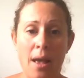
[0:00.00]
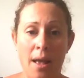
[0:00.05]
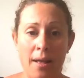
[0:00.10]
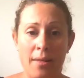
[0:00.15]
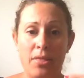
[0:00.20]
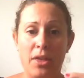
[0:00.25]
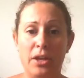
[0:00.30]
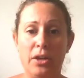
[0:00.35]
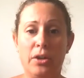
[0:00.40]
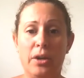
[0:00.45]

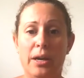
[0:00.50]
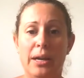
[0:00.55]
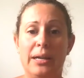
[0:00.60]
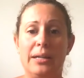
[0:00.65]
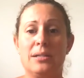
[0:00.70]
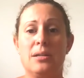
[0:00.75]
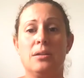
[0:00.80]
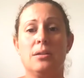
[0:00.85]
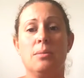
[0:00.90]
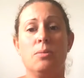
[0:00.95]
Then you're going to
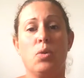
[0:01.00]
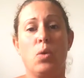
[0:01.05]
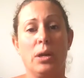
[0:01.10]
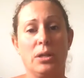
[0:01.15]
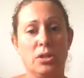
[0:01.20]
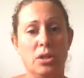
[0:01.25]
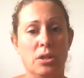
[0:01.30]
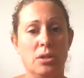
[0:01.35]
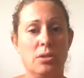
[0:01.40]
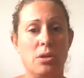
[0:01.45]
answer some
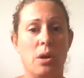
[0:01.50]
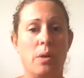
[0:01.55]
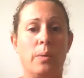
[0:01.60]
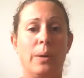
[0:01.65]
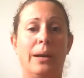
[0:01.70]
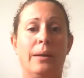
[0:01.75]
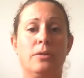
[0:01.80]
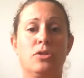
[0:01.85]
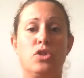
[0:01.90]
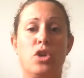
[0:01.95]
questions
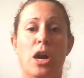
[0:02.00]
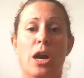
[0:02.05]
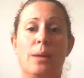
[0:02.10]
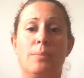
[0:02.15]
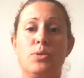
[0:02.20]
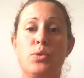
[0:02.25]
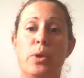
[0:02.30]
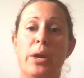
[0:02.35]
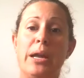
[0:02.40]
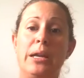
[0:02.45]
around
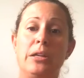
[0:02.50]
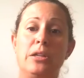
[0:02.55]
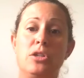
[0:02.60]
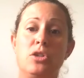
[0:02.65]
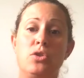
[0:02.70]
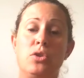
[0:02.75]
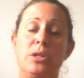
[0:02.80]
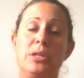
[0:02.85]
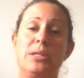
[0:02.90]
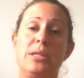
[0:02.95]
jobs or
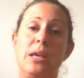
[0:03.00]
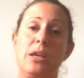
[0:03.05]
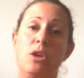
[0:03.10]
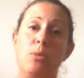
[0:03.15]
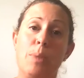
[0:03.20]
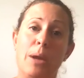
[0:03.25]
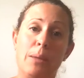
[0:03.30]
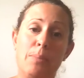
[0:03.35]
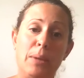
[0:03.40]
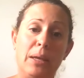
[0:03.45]
industries that you
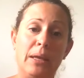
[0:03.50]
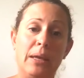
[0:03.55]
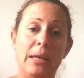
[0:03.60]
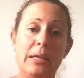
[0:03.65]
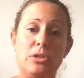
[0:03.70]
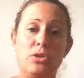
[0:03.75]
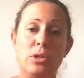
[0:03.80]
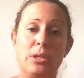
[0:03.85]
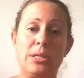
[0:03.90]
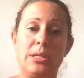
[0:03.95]
might be
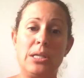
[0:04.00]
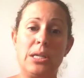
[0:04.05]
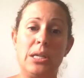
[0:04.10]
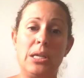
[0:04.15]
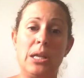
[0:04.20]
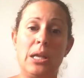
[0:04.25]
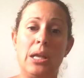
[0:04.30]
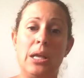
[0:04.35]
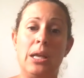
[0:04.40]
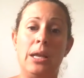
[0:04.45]
interested
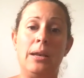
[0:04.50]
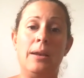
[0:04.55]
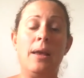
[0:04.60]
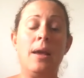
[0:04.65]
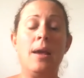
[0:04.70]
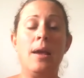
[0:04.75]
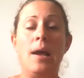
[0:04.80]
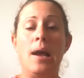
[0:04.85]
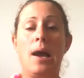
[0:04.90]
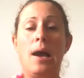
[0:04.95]
in,
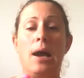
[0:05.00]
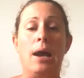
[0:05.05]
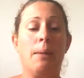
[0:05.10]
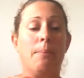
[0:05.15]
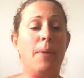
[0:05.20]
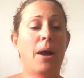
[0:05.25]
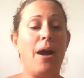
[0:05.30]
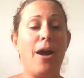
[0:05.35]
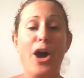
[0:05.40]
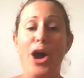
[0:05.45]

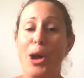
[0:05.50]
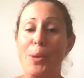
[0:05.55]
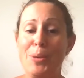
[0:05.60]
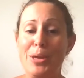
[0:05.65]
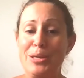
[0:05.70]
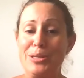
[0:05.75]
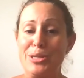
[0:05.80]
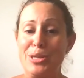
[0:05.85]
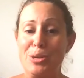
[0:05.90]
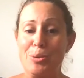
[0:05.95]

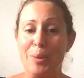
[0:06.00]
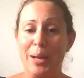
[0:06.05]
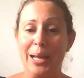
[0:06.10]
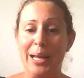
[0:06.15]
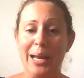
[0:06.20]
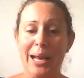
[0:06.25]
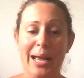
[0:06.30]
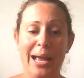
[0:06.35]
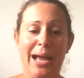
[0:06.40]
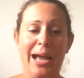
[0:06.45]
hobbies you
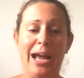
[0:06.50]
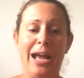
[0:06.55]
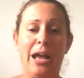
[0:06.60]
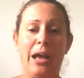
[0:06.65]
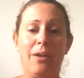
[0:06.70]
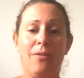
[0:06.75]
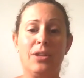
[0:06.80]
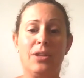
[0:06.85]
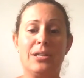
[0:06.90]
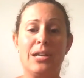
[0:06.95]
might
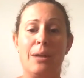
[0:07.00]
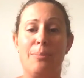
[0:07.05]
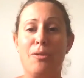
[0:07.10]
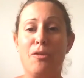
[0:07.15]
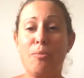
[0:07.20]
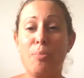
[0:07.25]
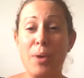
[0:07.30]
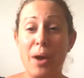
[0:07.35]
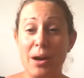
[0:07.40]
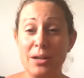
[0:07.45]
have, the type
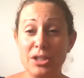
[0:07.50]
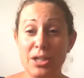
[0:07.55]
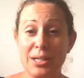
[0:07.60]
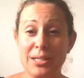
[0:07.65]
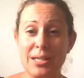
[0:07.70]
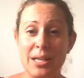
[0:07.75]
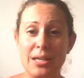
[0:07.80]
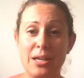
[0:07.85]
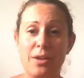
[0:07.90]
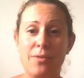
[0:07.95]
of projects
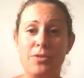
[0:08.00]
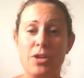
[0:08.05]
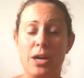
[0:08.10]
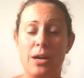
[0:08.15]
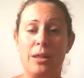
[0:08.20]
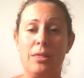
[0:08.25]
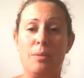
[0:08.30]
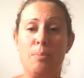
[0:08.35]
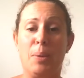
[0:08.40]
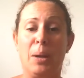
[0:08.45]
that you've done
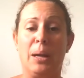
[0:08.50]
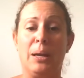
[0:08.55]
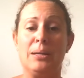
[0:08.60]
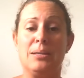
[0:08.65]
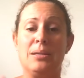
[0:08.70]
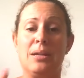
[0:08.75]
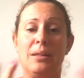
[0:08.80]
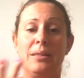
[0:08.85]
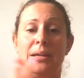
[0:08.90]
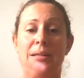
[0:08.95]
in the
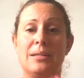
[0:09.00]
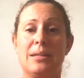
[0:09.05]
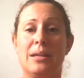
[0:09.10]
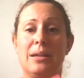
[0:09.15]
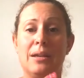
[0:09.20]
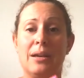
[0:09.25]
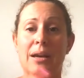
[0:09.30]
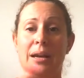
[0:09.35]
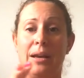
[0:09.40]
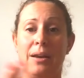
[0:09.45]
past, and that's going
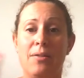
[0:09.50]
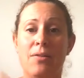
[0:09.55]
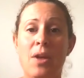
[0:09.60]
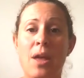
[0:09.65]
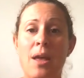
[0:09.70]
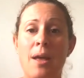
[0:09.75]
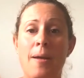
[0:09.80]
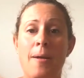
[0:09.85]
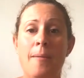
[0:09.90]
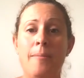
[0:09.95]
to kind of
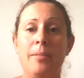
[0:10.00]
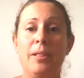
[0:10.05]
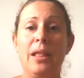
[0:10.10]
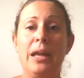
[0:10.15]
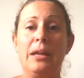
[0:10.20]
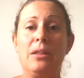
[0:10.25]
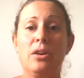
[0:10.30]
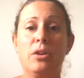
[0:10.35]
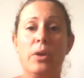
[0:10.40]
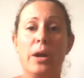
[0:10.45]

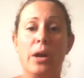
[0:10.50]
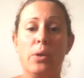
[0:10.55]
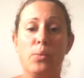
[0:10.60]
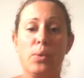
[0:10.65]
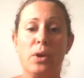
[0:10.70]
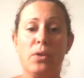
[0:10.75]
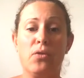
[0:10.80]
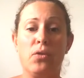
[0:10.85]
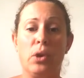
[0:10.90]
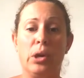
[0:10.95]
lay the
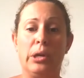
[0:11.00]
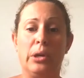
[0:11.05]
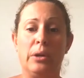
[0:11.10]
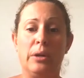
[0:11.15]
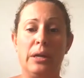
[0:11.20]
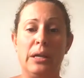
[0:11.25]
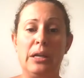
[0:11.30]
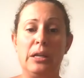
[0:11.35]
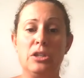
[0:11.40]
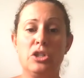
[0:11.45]
groundwork for your
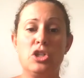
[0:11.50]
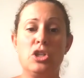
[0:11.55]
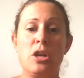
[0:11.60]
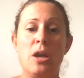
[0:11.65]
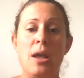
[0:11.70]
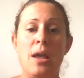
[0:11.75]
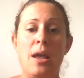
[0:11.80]
niche,